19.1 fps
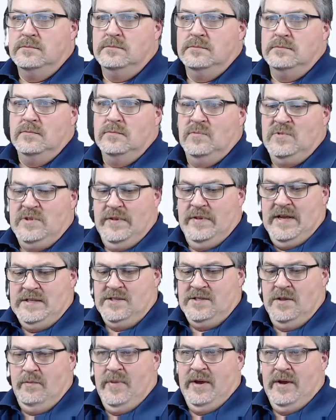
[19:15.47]
So that's the
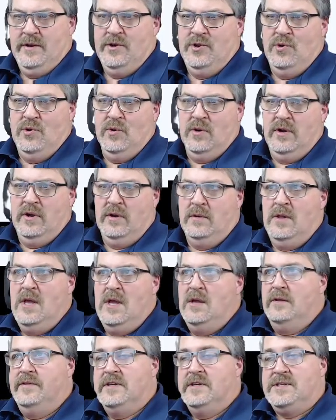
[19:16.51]
button URL.
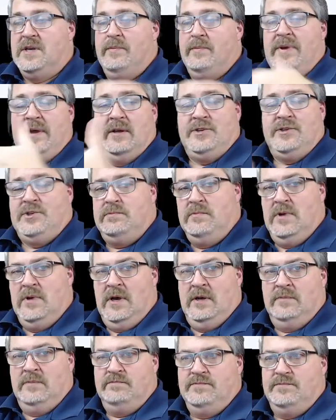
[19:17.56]
This could be a
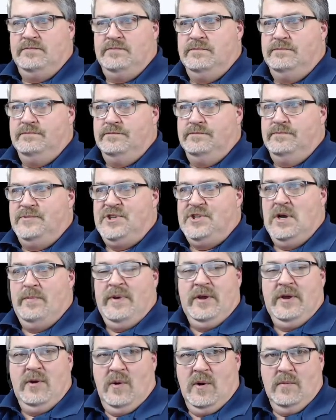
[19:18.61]
shopping
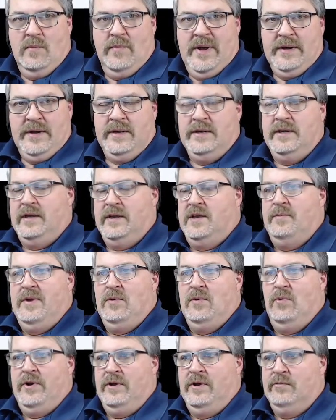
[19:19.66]
cart button. It could be
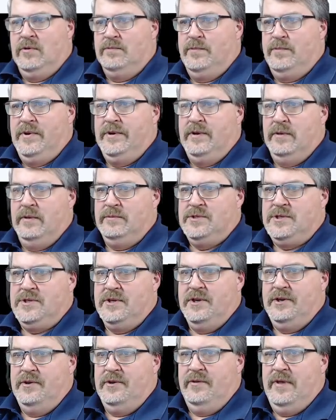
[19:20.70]
whatever, but I'm just going to
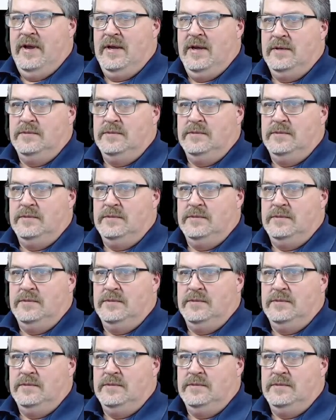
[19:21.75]
do that.